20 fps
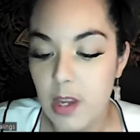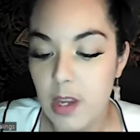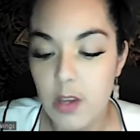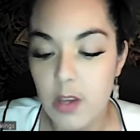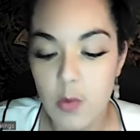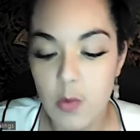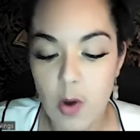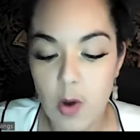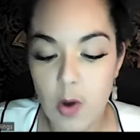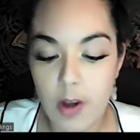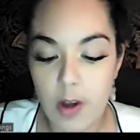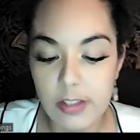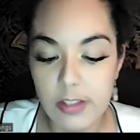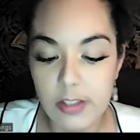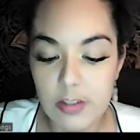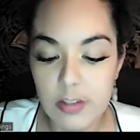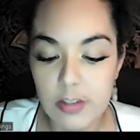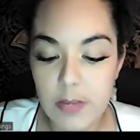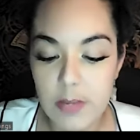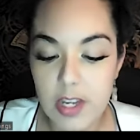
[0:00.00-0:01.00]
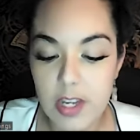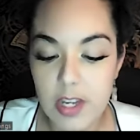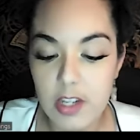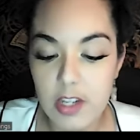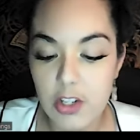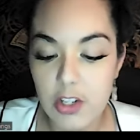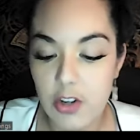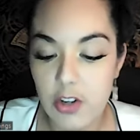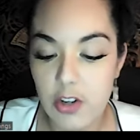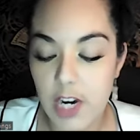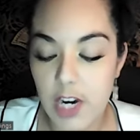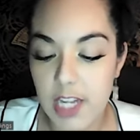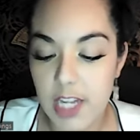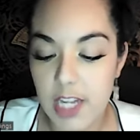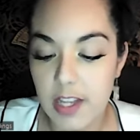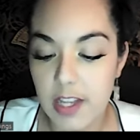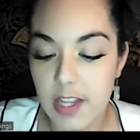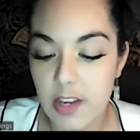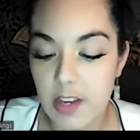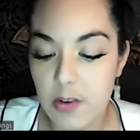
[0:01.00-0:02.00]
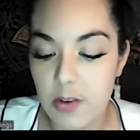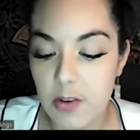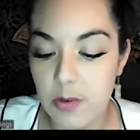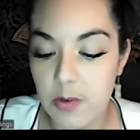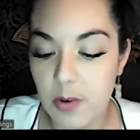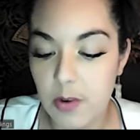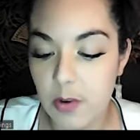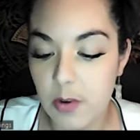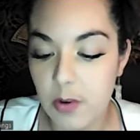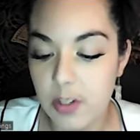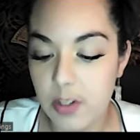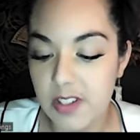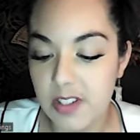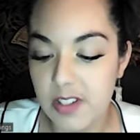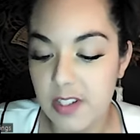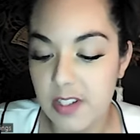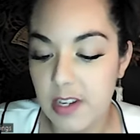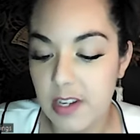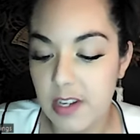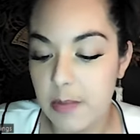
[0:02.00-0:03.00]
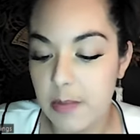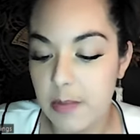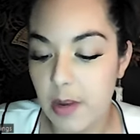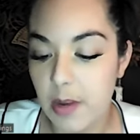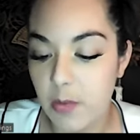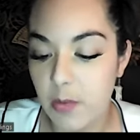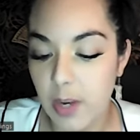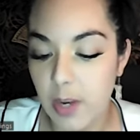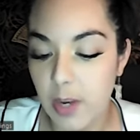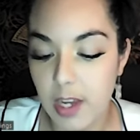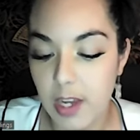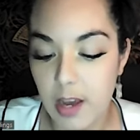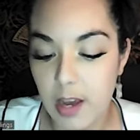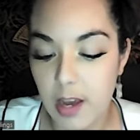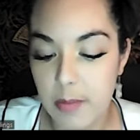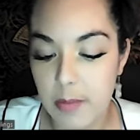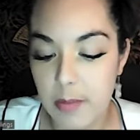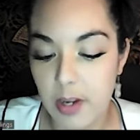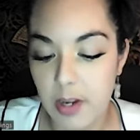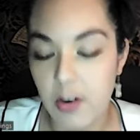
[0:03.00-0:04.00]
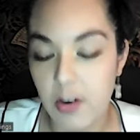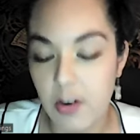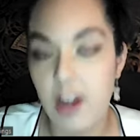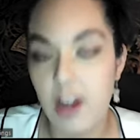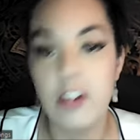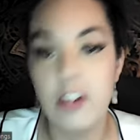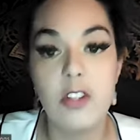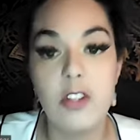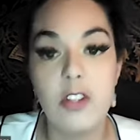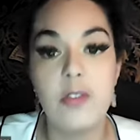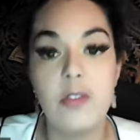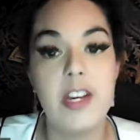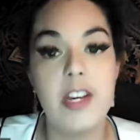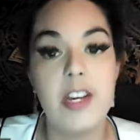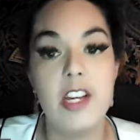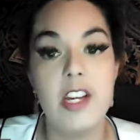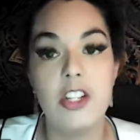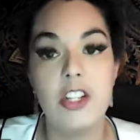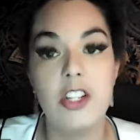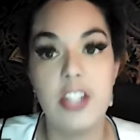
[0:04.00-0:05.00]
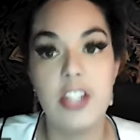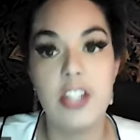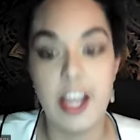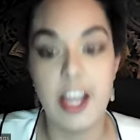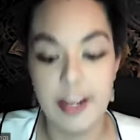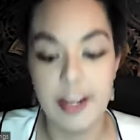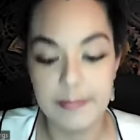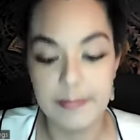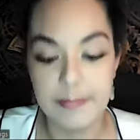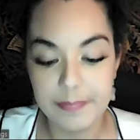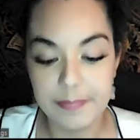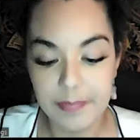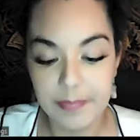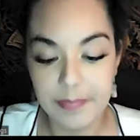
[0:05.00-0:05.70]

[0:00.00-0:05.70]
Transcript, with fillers: You will also be ensuring that you go to sleep and wake up in gratitude each day.